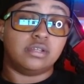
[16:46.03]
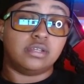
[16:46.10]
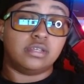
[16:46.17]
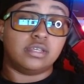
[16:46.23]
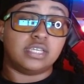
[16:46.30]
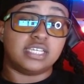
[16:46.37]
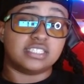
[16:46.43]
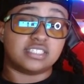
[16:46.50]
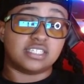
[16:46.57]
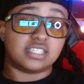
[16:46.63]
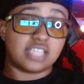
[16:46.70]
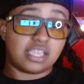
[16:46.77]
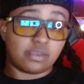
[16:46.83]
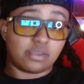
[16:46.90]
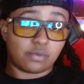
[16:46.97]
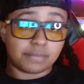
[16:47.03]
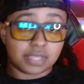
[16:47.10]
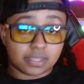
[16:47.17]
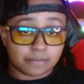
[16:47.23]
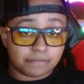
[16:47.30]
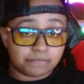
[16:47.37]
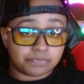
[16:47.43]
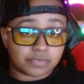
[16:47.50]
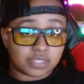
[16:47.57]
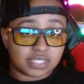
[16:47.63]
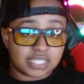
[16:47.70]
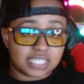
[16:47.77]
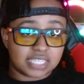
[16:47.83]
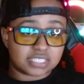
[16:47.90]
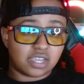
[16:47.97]
Is the thing with me.
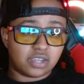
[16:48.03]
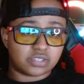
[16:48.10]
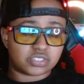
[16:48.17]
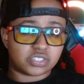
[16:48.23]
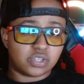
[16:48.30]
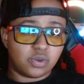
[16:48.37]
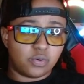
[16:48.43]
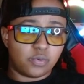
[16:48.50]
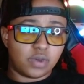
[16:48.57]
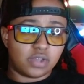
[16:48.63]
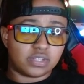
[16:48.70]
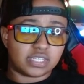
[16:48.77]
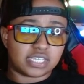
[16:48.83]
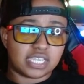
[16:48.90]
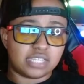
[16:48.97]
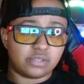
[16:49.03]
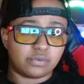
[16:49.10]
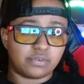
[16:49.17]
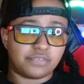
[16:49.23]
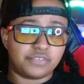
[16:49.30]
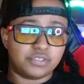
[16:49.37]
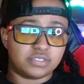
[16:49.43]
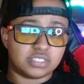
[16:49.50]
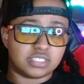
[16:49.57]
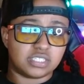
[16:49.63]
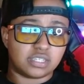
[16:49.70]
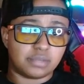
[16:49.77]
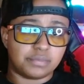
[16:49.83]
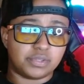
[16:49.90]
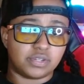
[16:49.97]
That's called Stonewall and Kayla refusing to
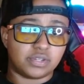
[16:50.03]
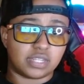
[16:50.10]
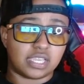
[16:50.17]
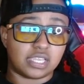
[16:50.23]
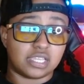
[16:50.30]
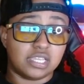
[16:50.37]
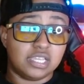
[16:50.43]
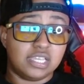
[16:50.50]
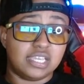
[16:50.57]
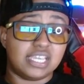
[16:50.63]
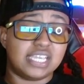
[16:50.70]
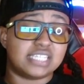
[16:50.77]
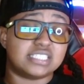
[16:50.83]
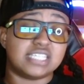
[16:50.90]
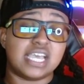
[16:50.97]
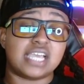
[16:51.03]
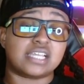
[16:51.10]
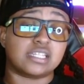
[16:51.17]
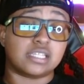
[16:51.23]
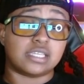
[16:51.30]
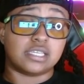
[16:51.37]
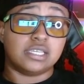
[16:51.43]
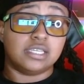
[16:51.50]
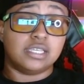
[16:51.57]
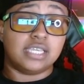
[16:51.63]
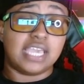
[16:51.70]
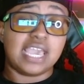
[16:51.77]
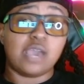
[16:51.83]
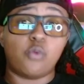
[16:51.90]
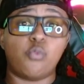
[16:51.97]
communicate. Exactly.
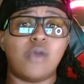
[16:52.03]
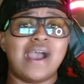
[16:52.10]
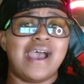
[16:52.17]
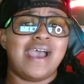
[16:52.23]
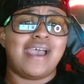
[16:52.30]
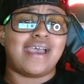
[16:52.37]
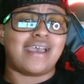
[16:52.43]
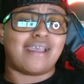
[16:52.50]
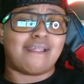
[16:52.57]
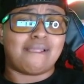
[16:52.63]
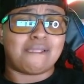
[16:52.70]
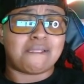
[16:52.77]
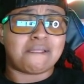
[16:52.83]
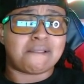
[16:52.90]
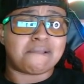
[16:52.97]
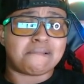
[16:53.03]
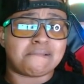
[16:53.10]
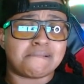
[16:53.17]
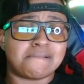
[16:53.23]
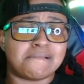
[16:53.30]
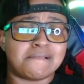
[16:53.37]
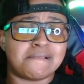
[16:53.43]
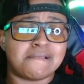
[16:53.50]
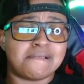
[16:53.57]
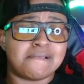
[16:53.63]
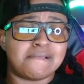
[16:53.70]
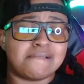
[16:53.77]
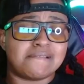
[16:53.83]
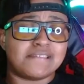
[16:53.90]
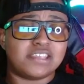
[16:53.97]
And why?
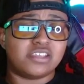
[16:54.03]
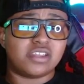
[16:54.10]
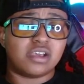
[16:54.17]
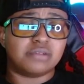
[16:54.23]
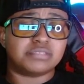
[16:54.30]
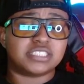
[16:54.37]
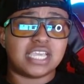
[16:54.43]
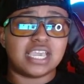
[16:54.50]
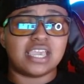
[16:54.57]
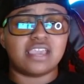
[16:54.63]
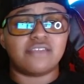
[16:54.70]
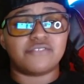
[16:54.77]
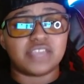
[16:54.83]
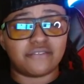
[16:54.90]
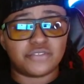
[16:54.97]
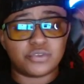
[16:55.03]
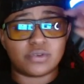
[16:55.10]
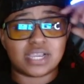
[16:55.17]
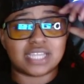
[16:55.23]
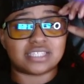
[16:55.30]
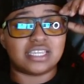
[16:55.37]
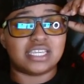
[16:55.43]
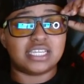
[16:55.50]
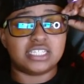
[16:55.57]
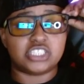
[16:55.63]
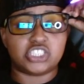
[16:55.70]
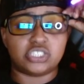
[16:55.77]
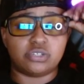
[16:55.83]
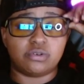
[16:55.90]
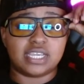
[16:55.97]
You know what I'm saying? If you got the
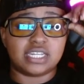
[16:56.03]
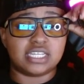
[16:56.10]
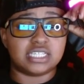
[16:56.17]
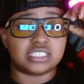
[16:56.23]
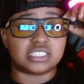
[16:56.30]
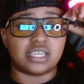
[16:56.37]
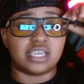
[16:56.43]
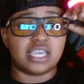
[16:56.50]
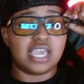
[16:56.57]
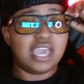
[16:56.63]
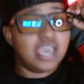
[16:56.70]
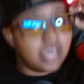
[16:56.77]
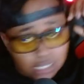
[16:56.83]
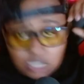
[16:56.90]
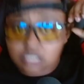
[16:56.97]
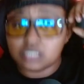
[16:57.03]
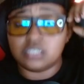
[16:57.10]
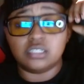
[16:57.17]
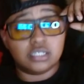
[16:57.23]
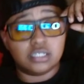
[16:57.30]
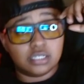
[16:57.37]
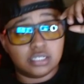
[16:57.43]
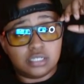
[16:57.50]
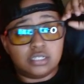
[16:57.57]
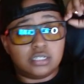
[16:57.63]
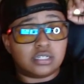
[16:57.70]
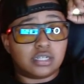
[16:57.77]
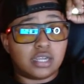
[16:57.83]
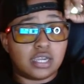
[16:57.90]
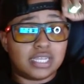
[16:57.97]
issue and it's Anna,
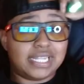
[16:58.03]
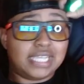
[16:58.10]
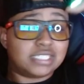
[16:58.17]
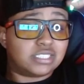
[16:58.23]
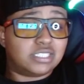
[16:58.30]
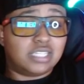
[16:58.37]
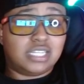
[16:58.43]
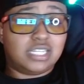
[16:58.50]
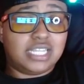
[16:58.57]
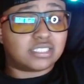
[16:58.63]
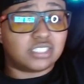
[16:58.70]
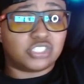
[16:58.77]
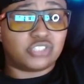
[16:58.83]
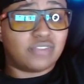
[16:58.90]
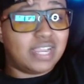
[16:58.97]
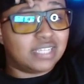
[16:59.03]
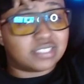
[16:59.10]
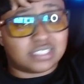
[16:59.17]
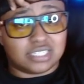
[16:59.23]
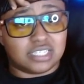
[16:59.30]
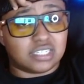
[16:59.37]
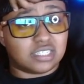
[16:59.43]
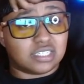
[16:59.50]
girl, let's address it.